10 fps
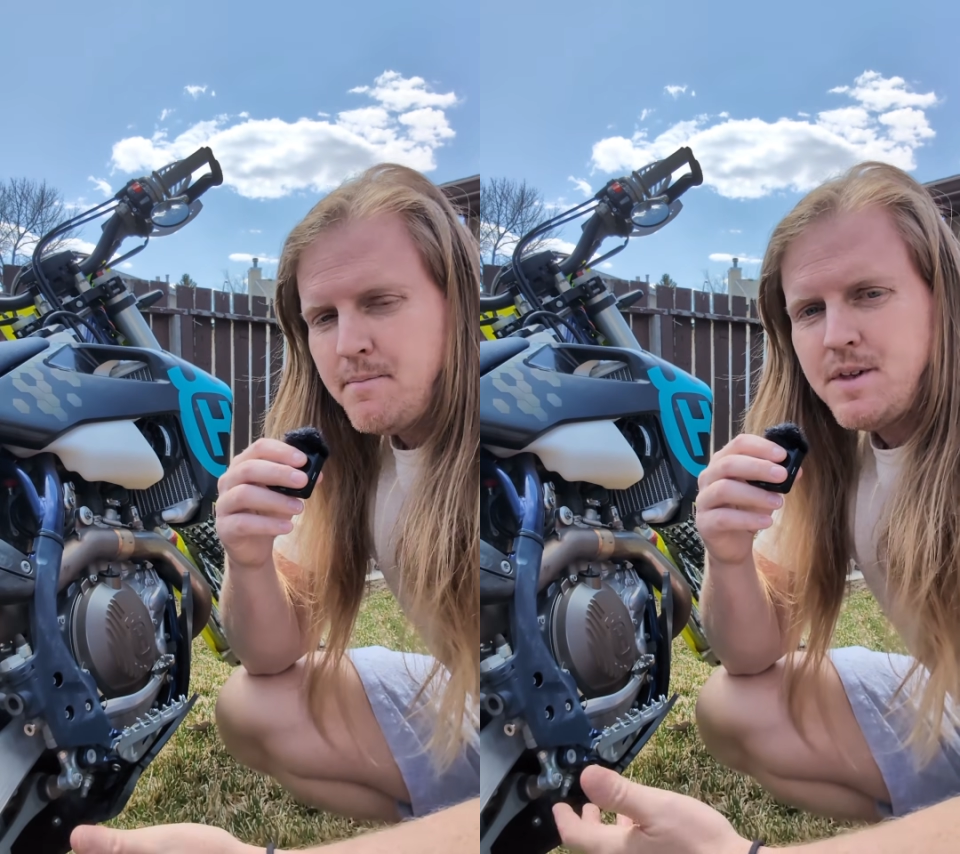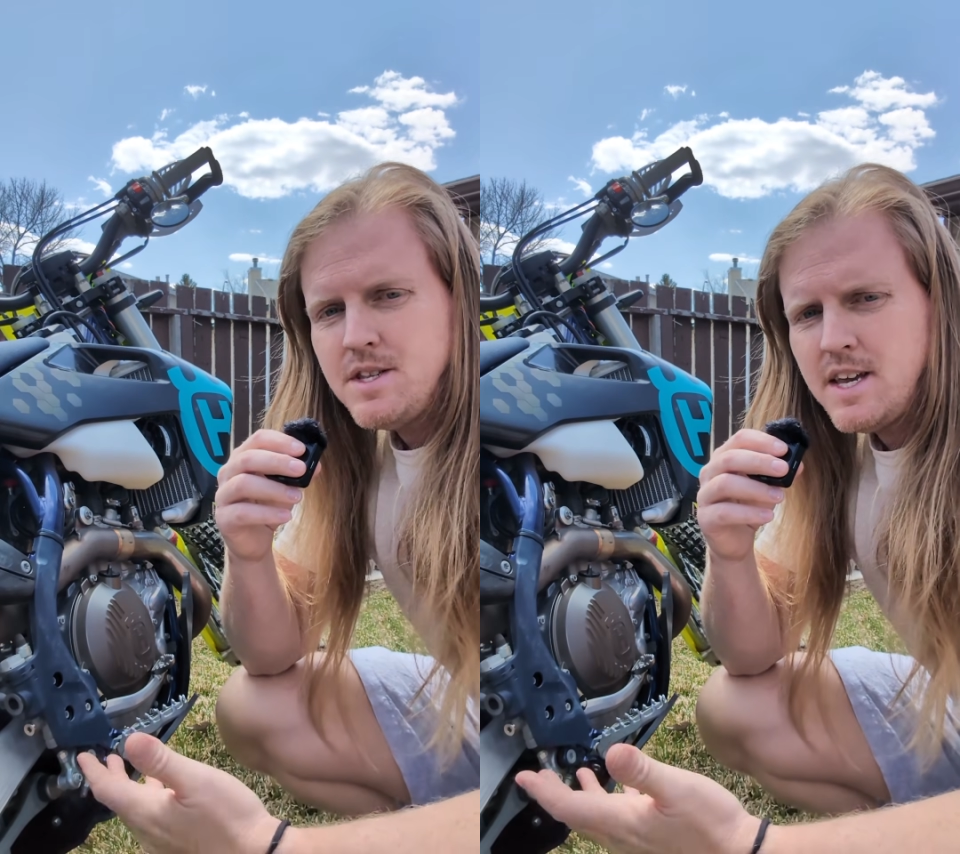
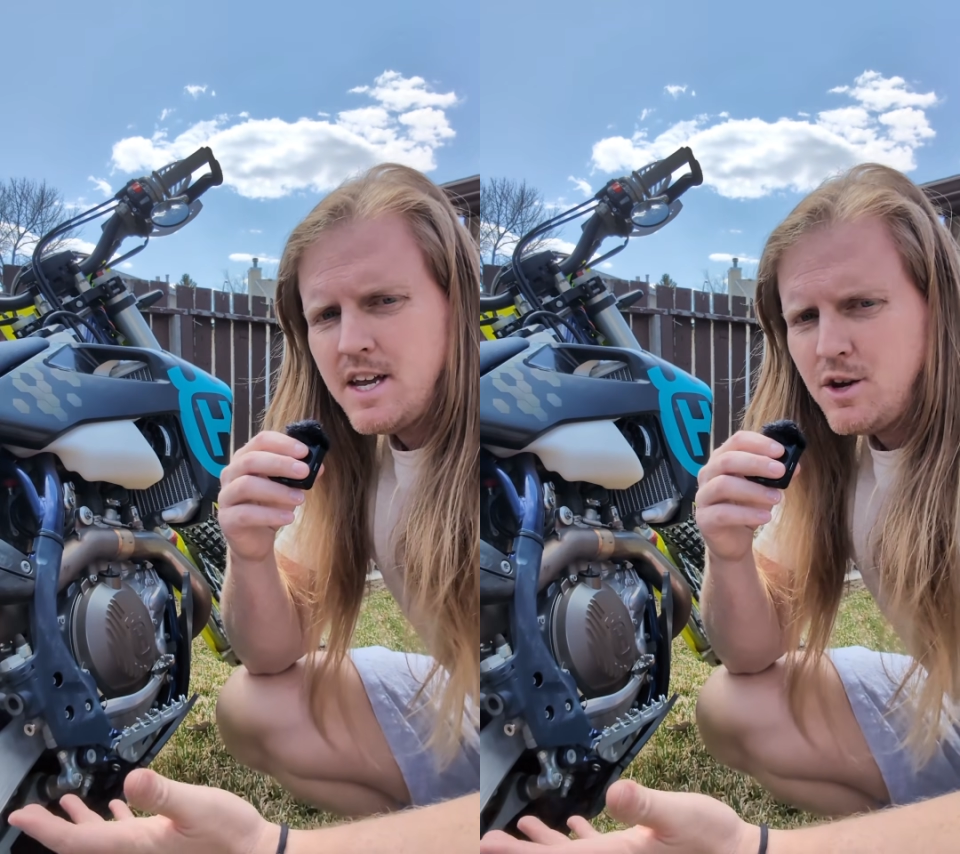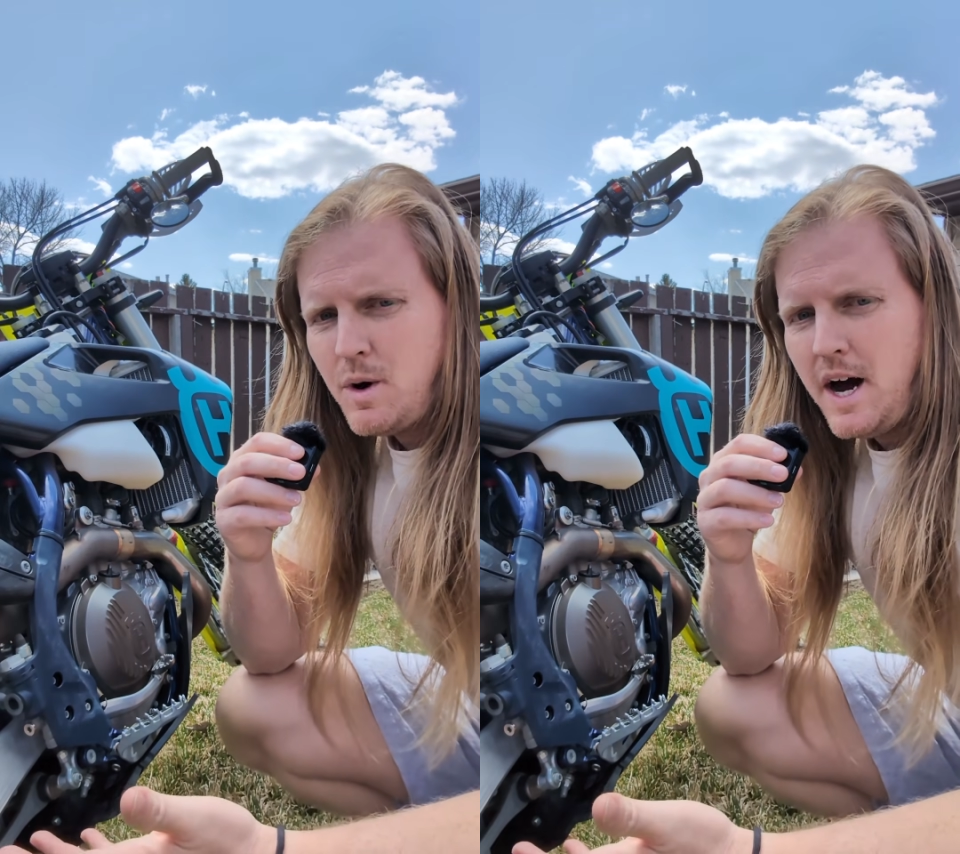this thing can
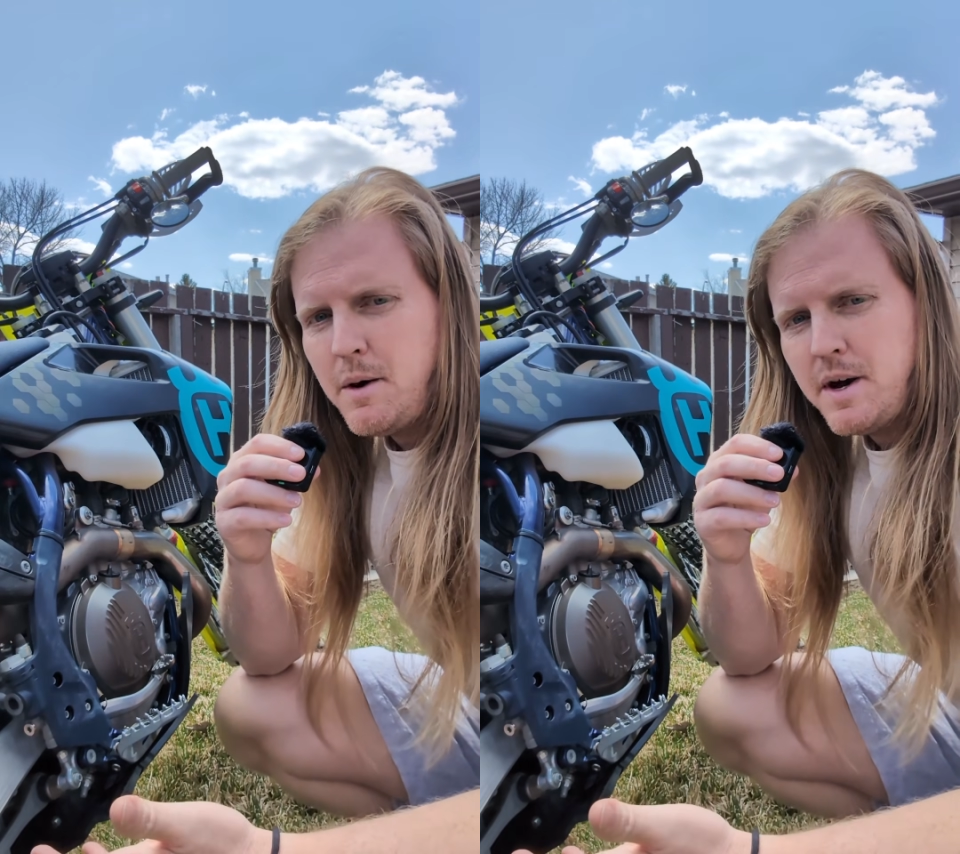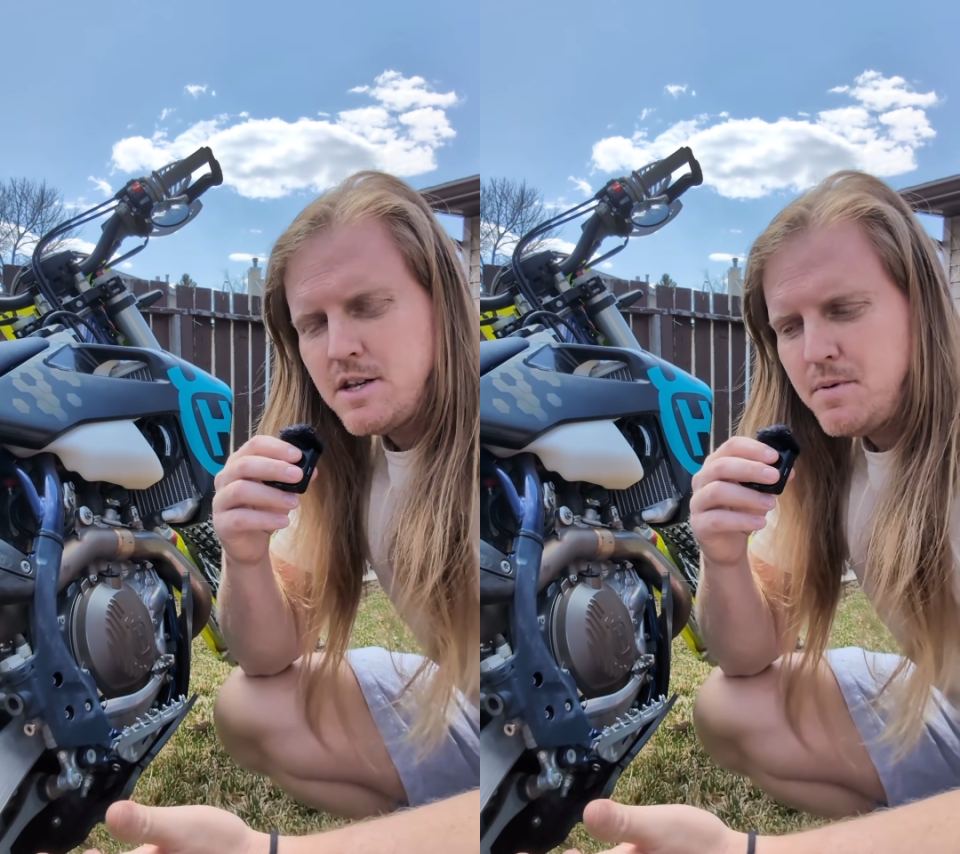do
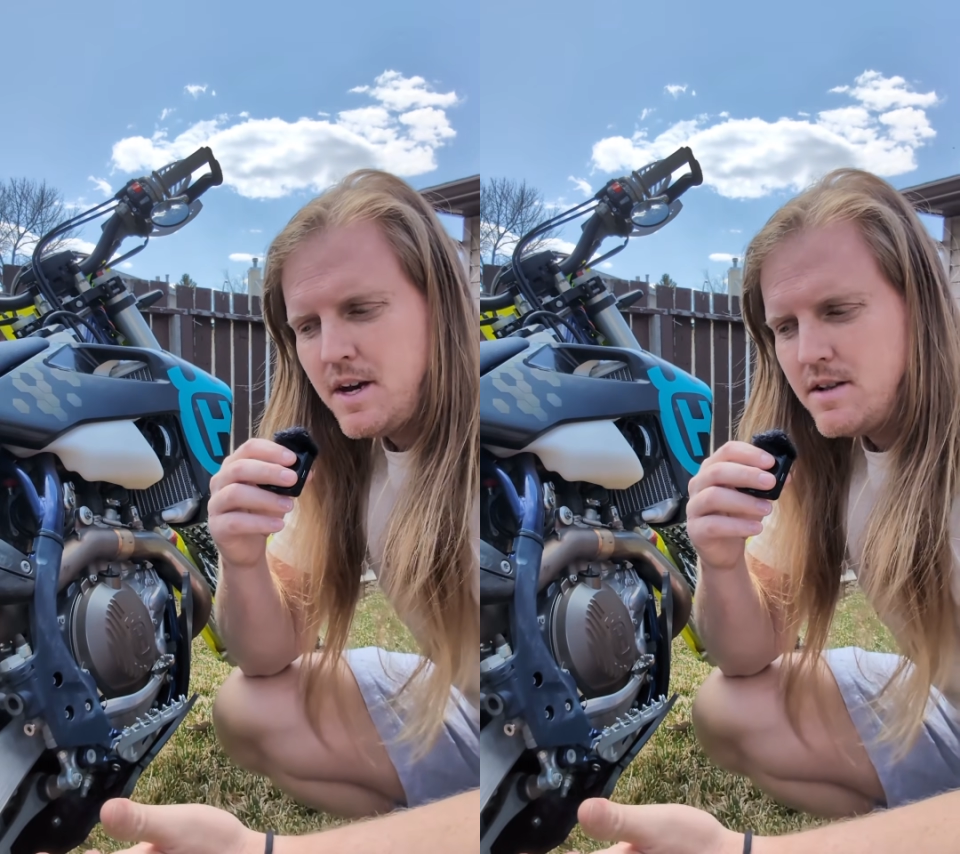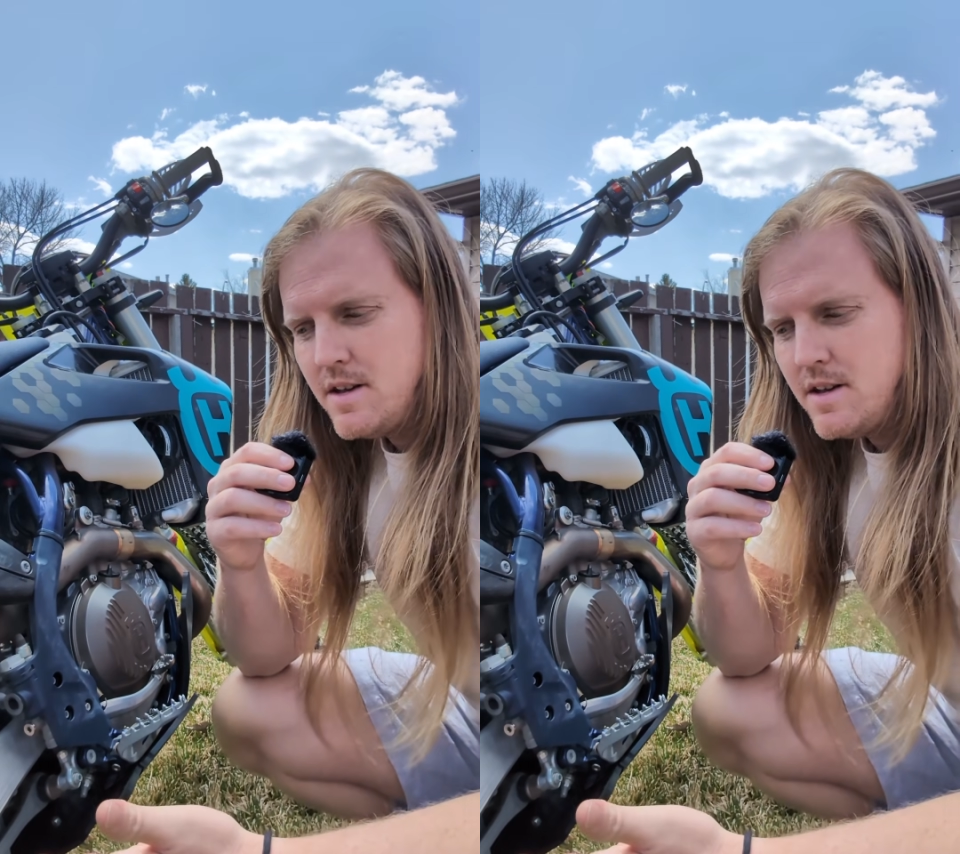highway speeds.